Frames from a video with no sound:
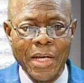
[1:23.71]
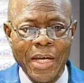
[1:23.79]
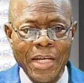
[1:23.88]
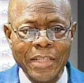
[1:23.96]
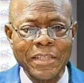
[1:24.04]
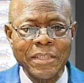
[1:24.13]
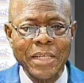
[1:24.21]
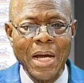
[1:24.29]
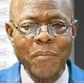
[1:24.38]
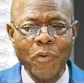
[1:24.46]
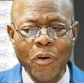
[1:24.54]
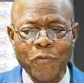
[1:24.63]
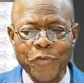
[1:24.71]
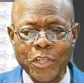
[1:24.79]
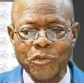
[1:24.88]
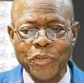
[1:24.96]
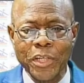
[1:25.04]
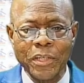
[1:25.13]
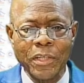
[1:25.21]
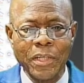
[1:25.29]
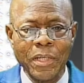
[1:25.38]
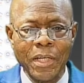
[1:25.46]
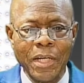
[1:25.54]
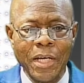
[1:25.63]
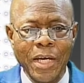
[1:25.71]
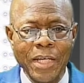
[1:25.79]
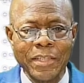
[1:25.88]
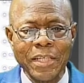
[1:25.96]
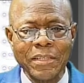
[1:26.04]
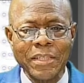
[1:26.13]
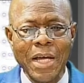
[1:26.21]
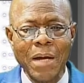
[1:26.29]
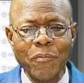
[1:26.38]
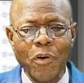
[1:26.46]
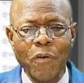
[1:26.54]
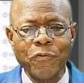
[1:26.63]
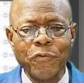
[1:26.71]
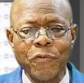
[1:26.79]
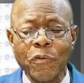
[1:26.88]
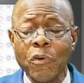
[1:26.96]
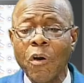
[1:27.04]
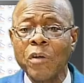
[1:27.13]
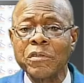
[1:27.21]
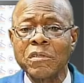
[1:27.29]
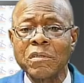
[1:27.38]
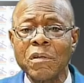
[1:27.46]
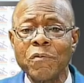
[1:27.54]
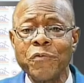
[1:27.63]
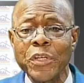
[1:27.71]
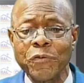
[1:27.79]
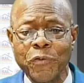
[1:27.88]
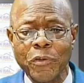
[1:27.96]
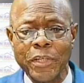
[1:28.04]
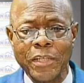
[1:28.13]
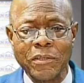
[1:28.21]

It's a psalm of victory. It's a psalm of God's faithfulness.